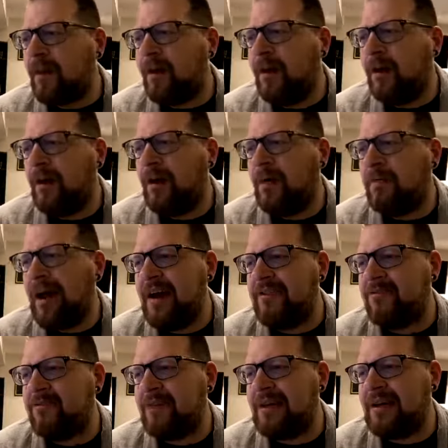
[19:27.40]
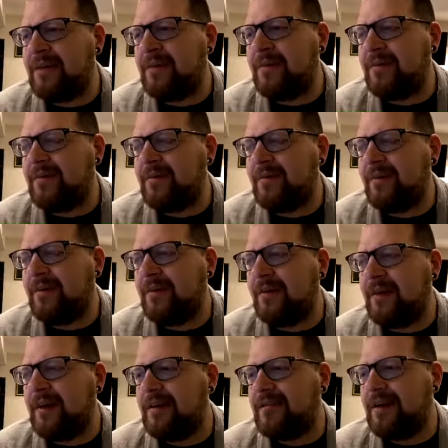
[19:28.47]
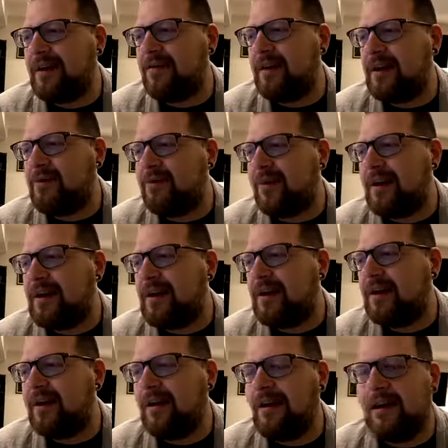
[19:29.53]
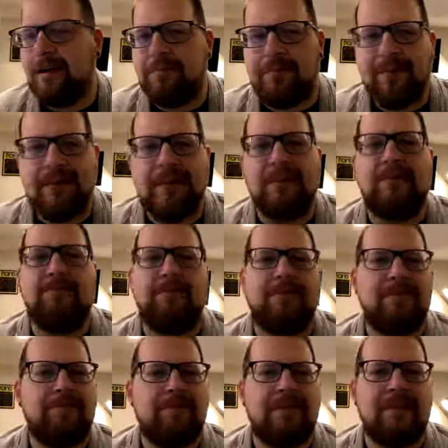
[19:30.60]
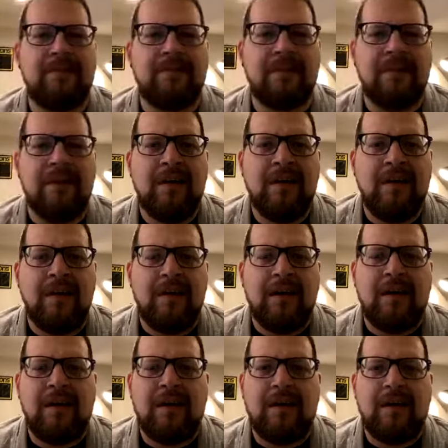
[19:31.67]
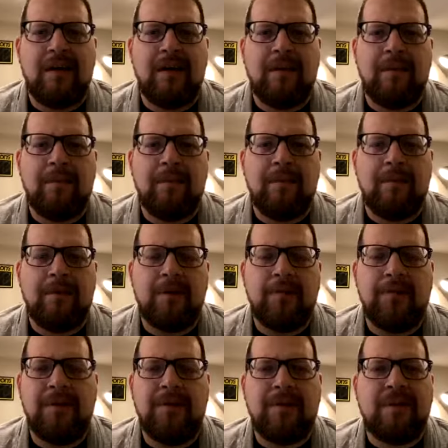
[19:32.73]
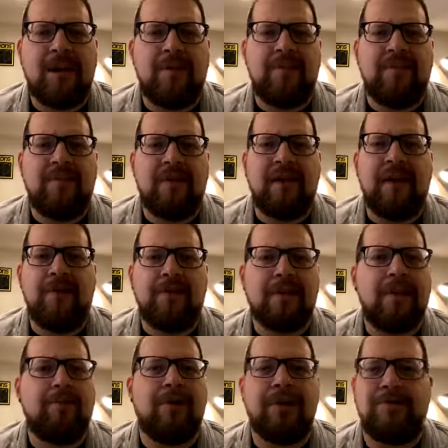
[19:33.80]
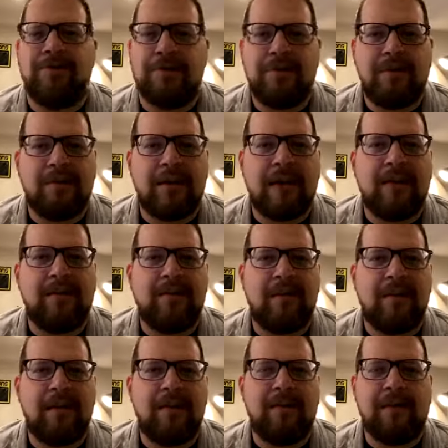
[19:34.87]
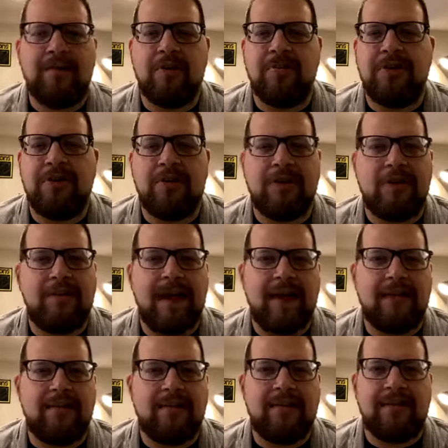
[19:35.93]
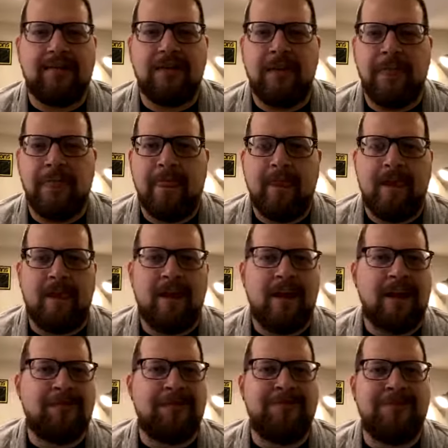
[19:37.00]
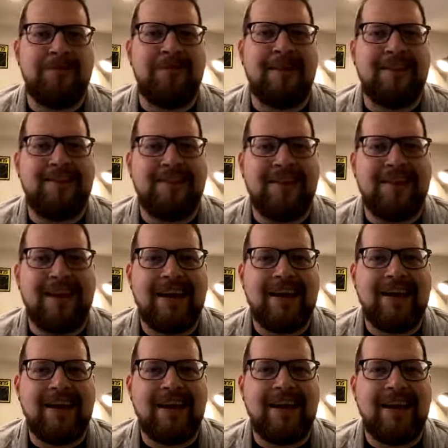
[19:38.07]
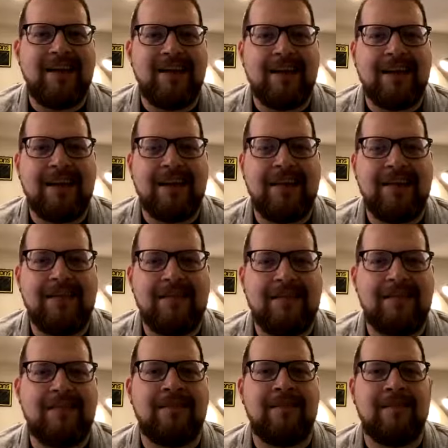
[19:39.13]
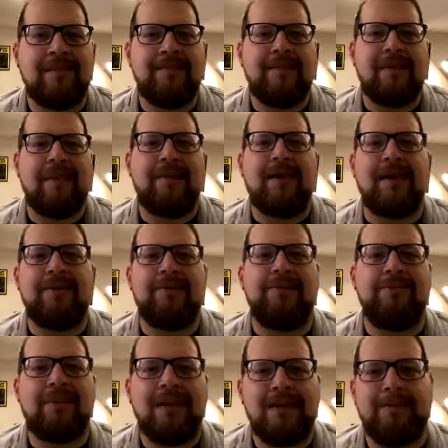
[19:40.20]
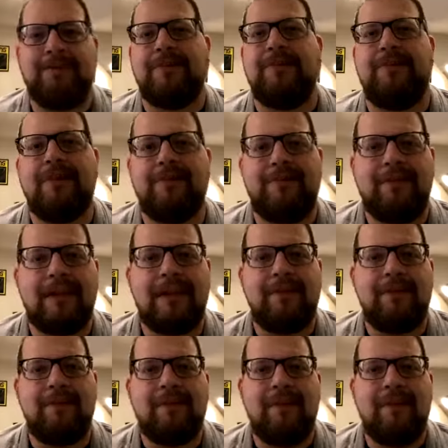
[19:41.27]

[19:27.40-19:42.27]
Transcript: as I get ready to pray here, please you know, put in the comments there, how can I pray for you today? I'm going to be looking back at this every few minutes today, and like it is an honor to be able to lift up